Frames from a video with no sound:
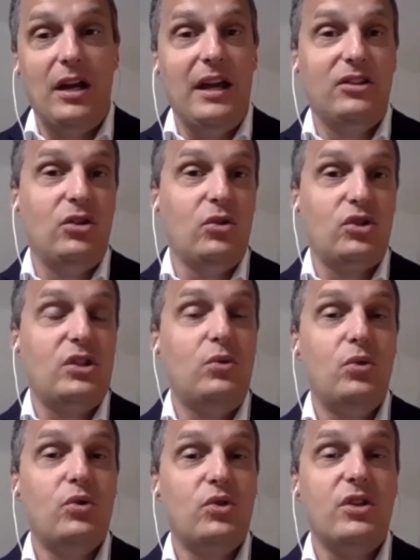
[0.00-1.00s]
those
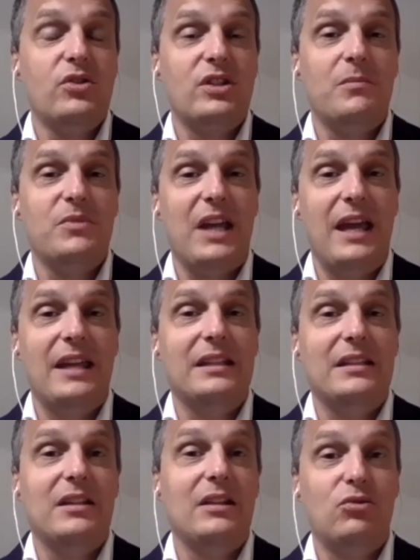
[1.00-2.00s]
two systems and
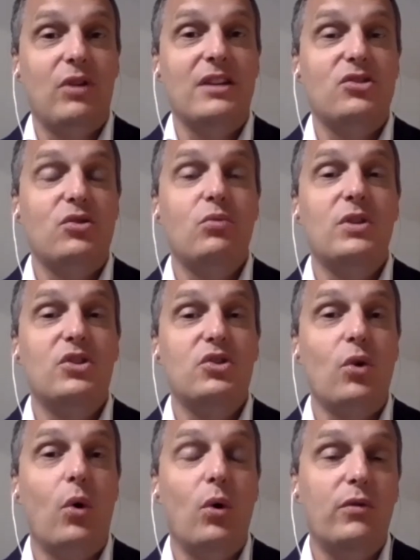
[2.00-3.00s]
tries to
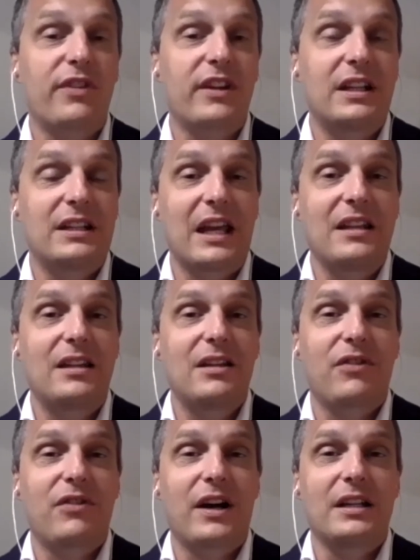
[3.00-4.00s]
resolve and
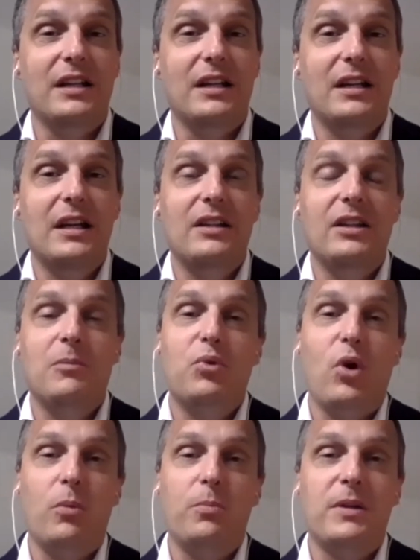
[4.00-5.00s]
identify the
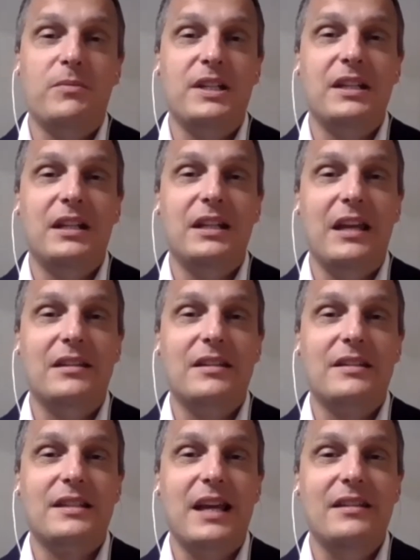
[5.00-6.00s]
problems in the
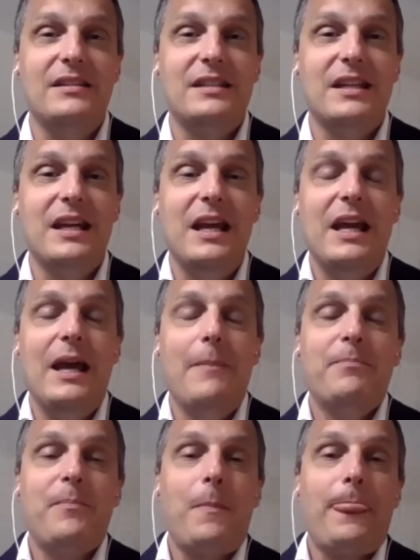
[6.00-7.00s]
data sets.
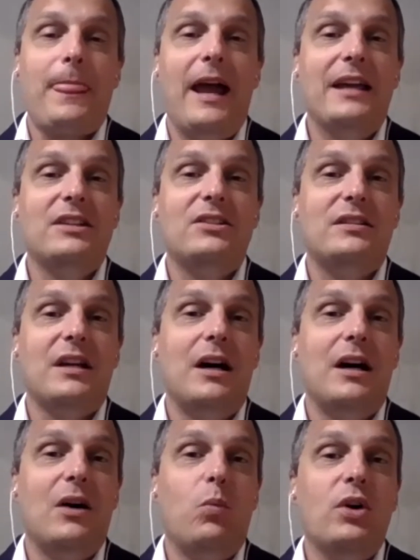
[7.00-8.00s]
And
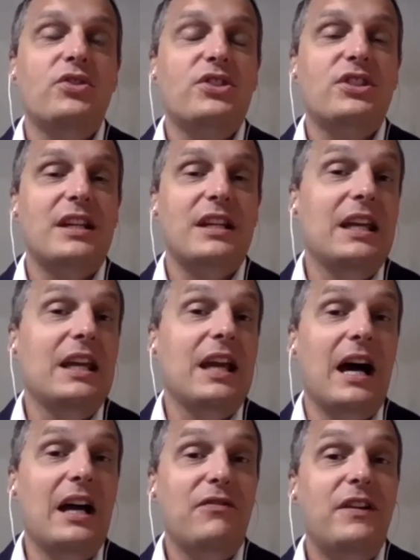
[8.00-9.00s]
once the
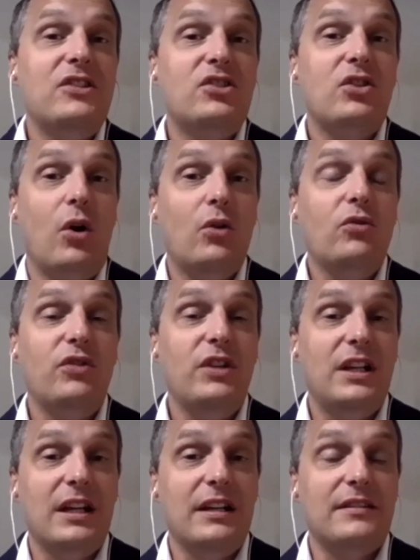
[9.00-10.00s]
AI feels
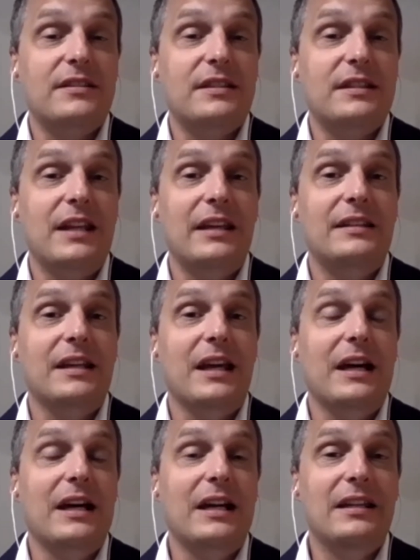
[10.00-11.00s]
confident that
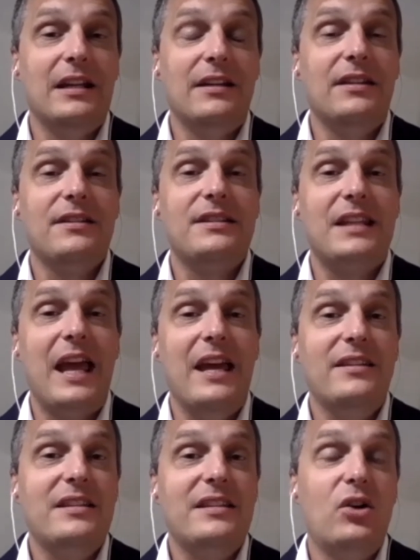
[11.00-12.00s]
it
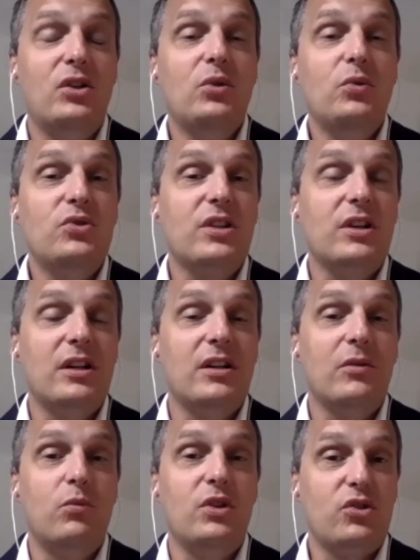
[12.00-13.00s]
understands how a user
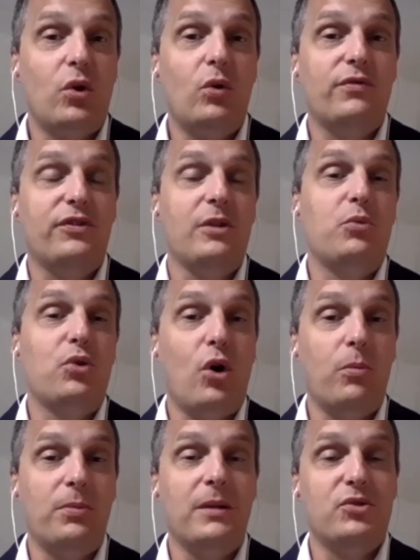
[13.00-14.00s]
resolve the
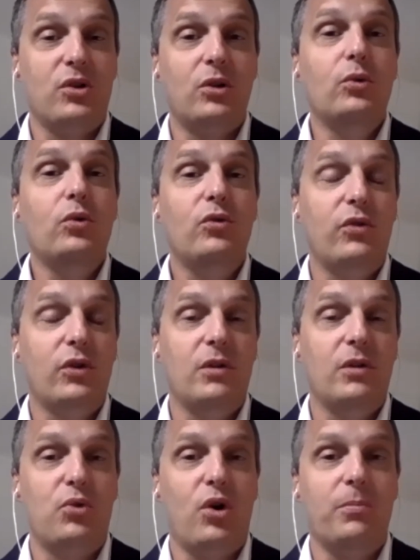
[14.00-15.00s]
problems or look for
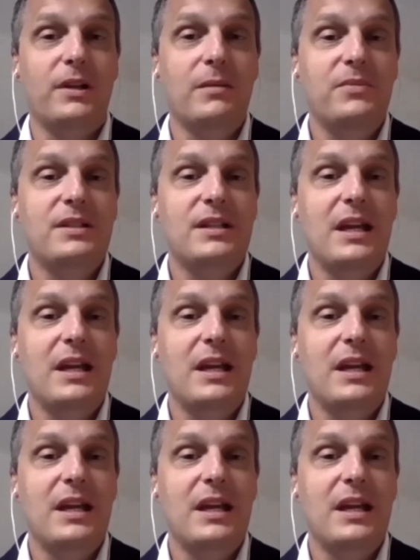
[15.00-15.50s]
the problems,